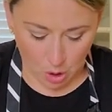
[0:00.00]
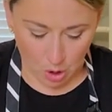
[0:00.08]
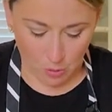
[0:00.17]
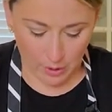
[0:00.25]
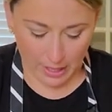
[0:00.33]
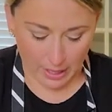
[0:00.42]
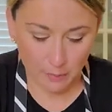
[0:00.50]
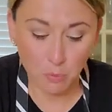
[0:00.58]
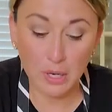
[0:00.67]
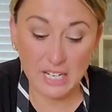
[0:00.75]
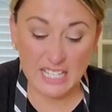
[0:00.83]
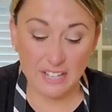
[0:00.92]
Oh yeah,
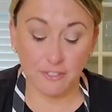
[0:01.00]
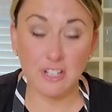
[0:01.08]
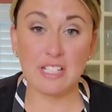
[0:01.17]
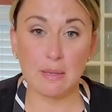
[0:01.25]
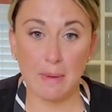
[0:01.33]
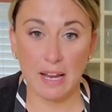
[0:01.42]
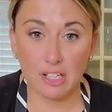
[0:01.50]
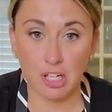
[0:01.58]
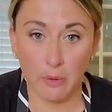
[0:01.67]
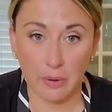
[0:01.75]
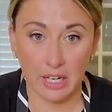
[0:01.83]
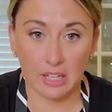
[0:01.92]
what a difference it made
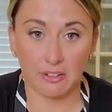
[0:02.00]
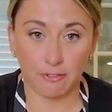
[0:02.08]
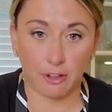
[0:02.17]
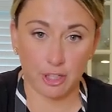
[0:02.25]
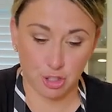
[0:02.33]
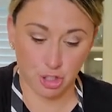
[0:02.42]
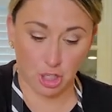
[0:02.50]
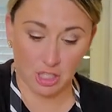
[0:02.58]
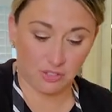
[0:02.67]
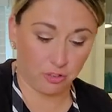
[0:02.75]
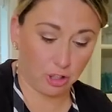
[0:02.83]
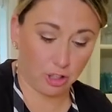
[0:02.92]
going in the fridge
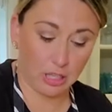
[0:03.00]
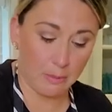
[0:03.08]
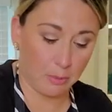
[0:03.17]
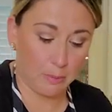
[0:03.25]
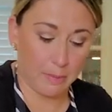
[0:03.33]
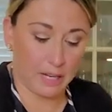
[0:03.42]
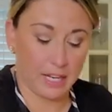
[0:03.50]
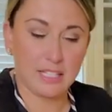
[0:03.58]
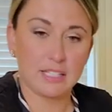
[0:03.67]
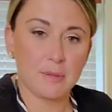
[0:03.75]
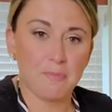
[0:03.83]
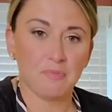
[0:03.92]
just for a couple
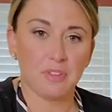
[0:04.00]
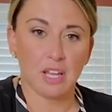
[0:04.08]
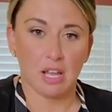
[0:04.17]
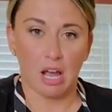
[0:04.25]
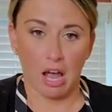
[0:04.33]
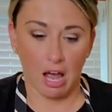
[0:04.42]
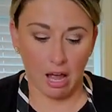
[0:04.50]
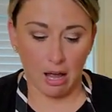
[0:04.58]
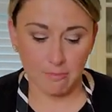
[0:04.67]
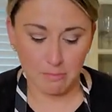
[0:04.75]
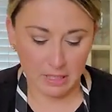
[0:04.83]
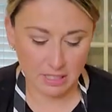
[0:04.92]
minutes.
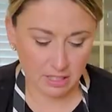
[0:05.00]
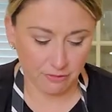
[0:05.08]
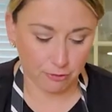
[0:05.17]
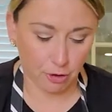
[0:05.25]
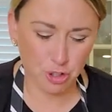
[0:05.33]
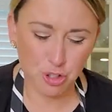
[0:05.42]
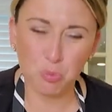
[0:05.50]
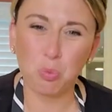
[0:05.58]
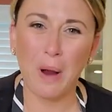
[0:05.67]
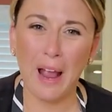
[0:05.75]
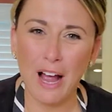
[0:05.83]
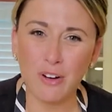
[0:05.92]
Because the first
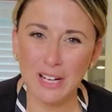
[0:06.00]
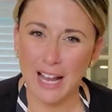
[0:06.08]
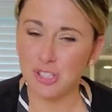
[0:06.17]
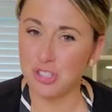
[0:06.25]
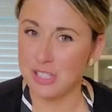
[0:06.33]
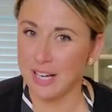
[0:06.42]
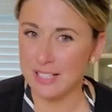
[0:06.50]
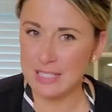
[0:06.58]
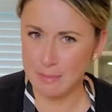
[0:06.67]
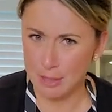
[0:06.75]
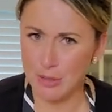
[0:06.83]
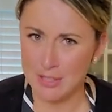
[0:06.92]
round, actually next
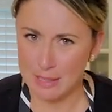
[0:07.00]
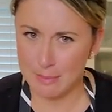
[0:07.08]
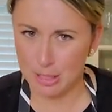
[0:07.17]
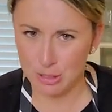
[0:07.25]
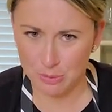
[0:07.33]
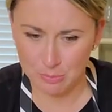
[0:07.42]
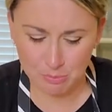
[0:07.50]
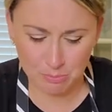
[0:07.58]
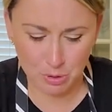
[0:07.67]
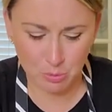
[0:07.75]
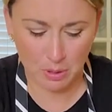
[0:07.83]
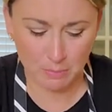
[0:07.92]
time I do this, I might do it in
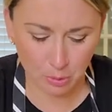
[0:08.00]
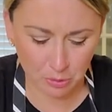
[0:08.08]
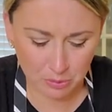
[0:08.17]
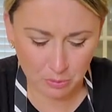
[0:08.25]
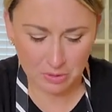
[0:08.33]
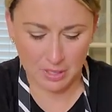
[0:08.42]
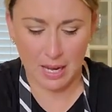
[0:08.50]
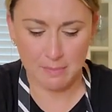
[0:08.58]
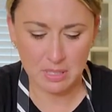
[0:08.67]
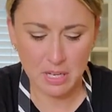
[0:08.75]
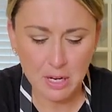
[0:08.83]
between both times.